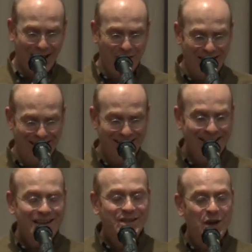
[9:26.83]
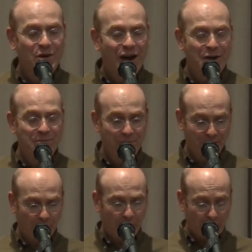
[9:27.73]
Okay, so, um,
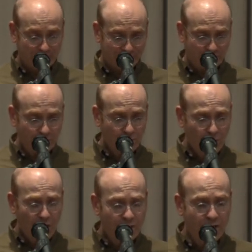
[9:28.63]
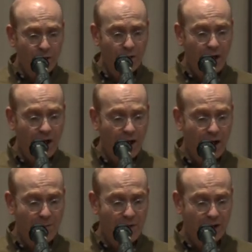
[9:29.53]
so
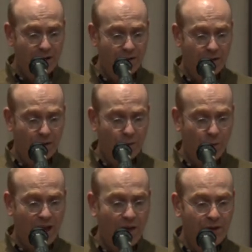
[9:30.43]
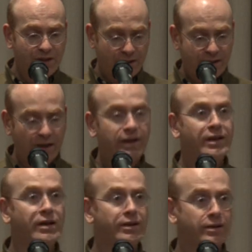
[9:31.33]
um, we have this slightly
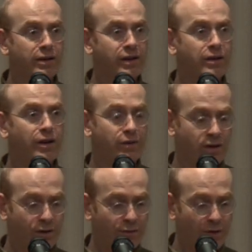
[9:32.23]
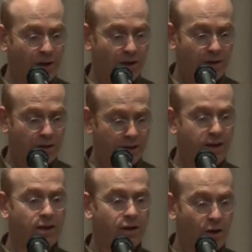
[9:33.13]
clunky encoding of, uh,
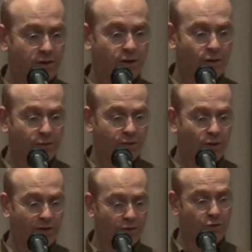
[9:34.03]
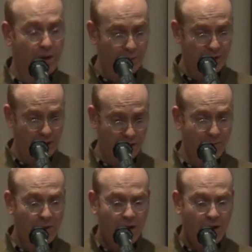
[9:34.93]
clunky encoding of, of natural numbers here.